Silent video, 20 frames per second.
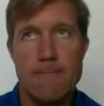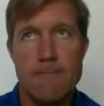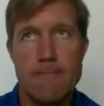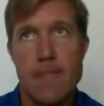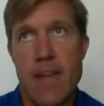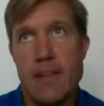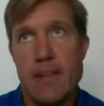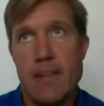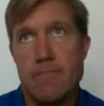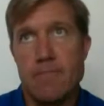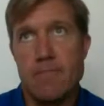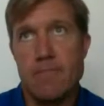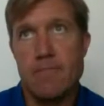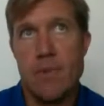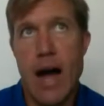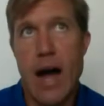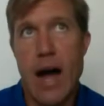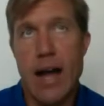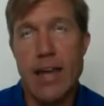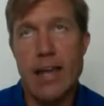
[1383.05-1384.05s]
then
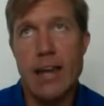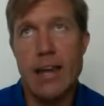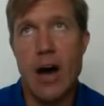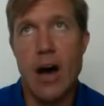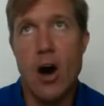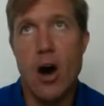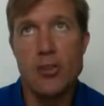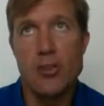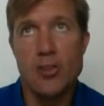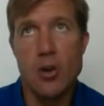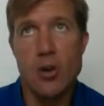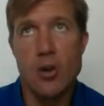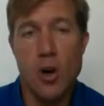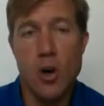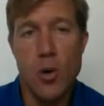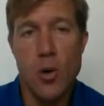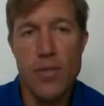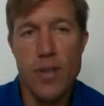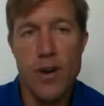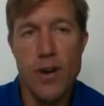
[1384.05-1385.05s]
I can also
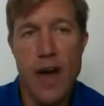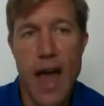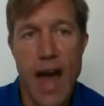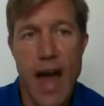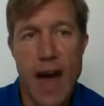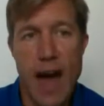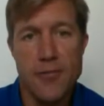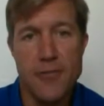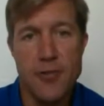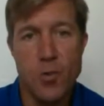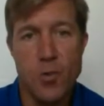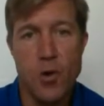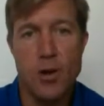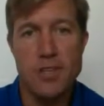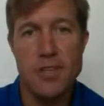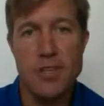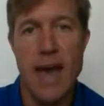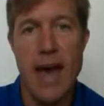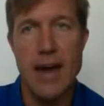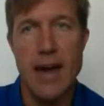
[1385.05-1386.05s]
go in there
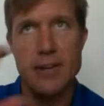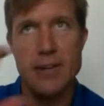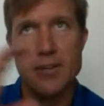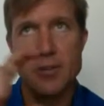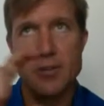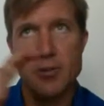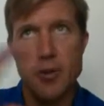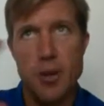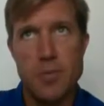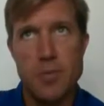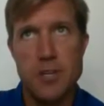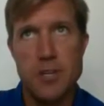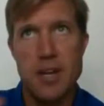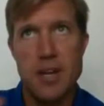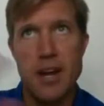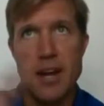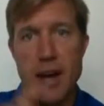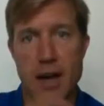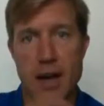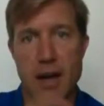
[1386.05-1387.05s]
afterwards and add a
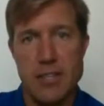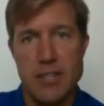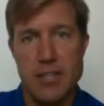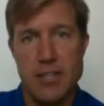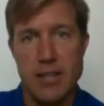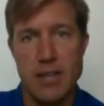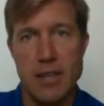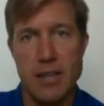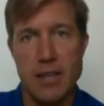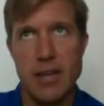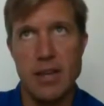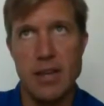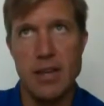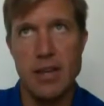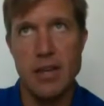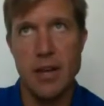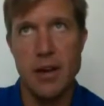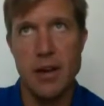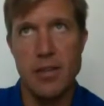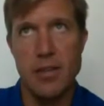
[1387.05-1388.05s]
description and obviously the